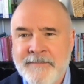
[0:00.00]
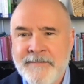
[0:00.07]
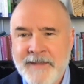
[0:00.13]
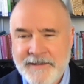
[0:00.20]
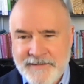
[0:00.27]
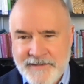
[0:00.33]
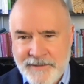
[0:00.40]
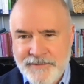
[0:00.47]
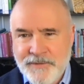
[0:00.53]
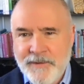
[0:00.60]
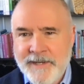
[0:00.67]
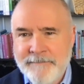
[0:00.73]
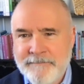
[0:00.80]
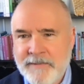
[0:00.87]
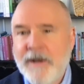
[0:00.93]
That sounds
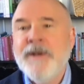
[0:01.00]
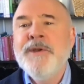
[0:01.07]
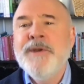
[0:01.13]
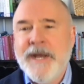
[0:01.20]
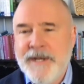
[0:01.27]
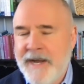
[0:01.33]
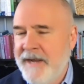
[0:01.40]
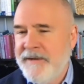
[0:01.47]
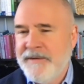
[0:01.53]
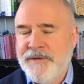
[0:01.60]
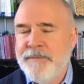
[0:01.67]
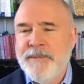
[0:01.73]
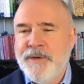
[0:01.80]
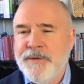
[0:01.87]
great. I, I assume yeah.